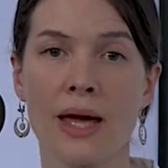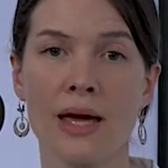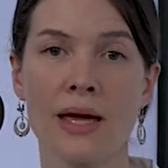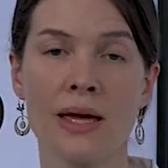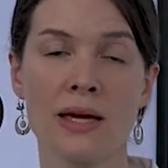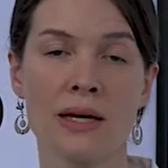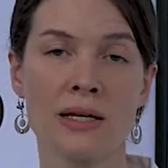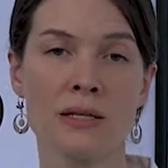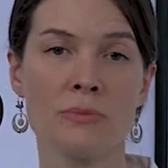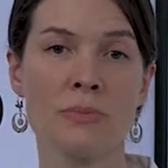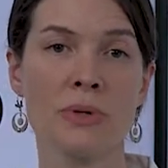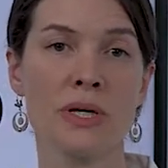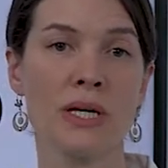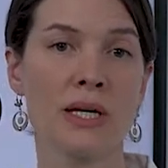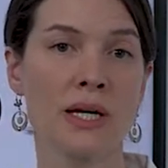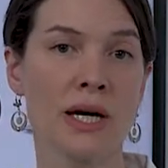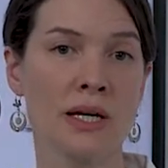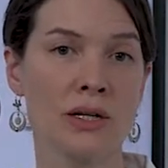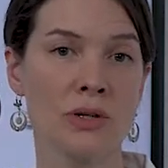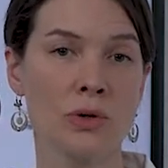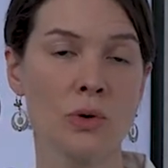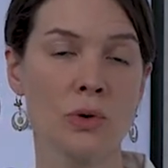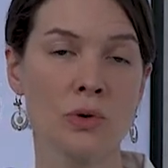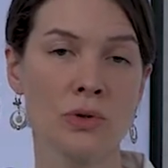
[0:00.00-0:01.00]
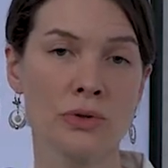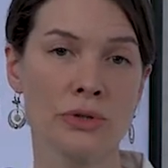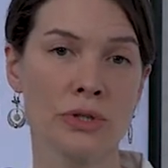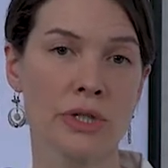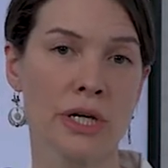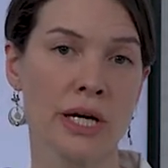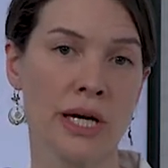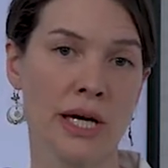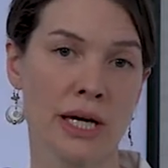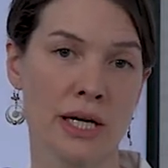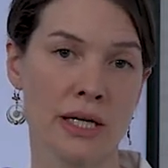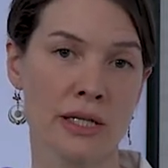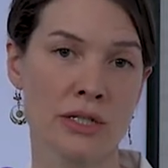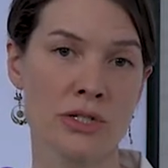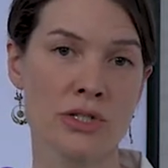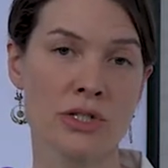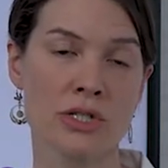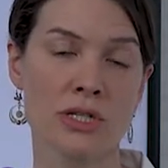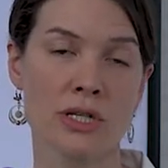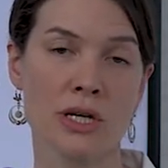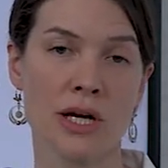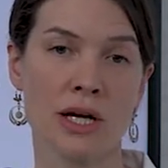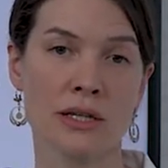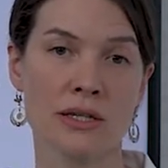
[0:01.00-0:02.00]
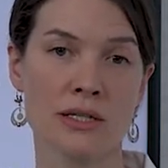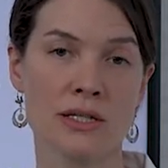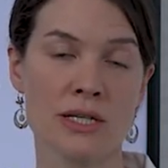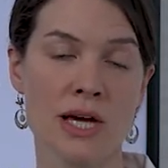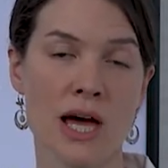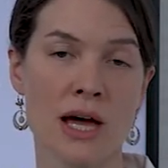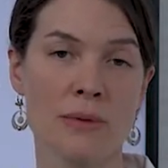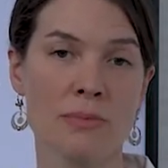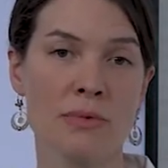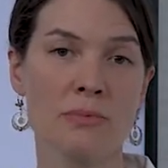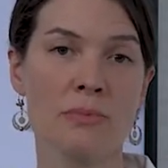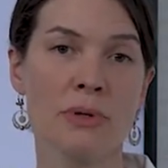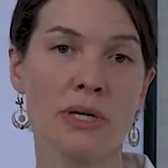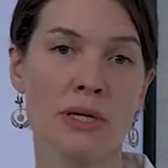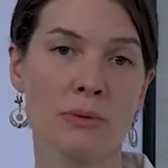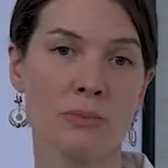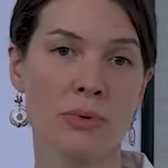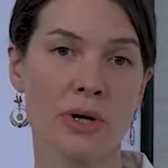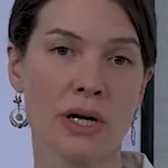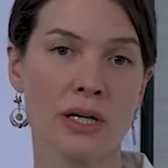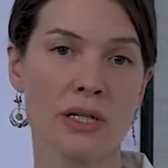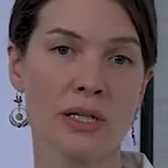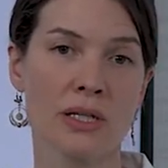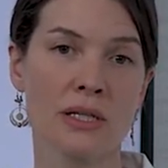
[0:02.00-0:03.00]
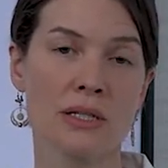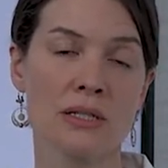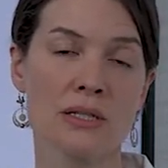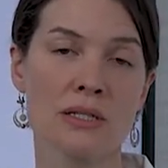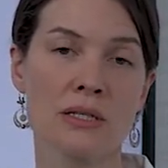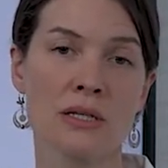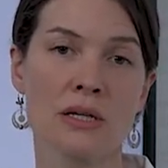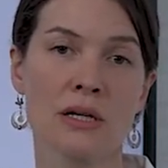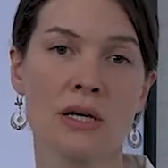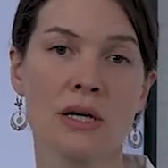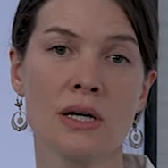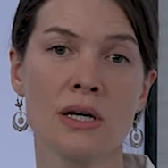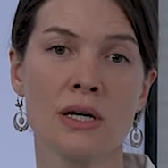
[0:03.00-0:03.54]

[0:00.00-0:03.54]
and being at an older age at the time of being pregnant.